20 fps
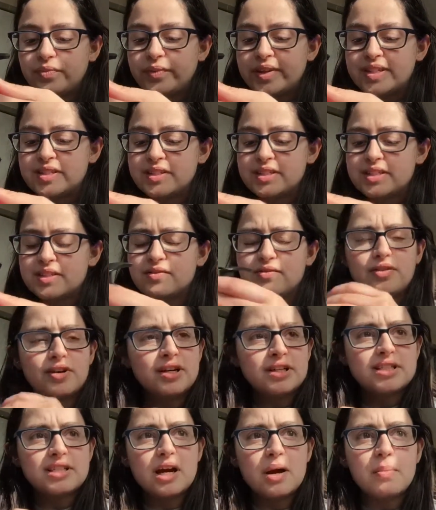This is the
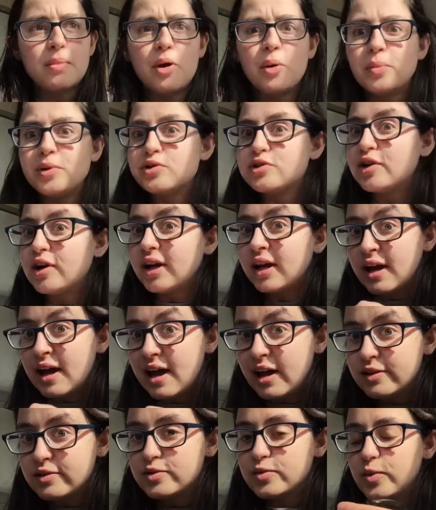first time I'll be trying
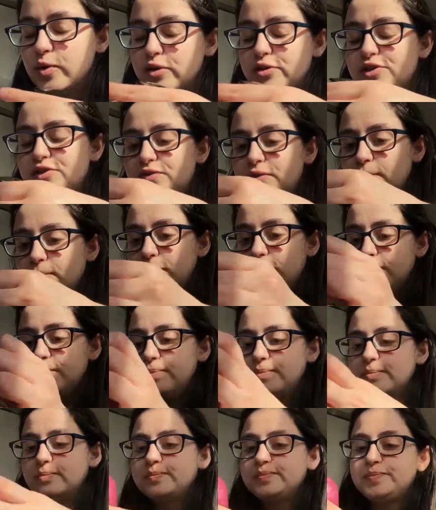a hand wash from them,
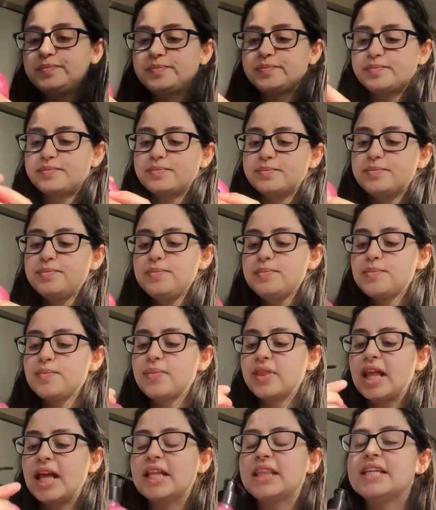
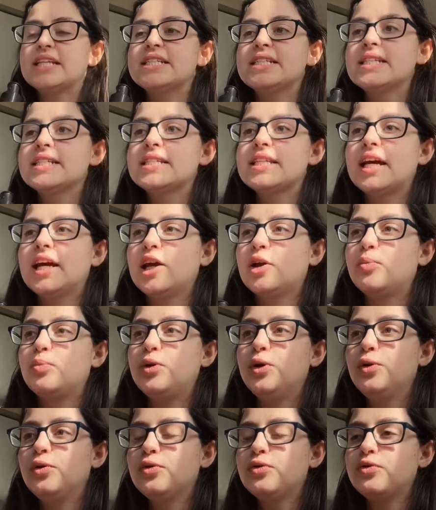and this is like a
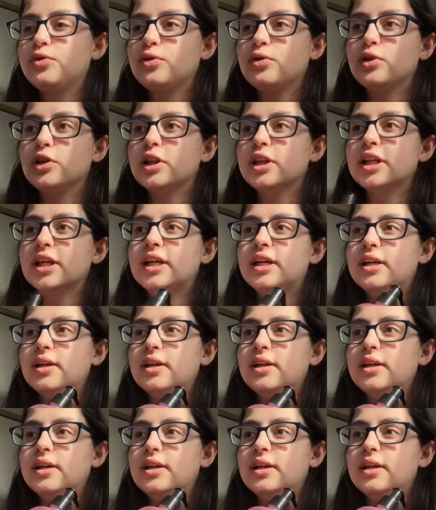beautiful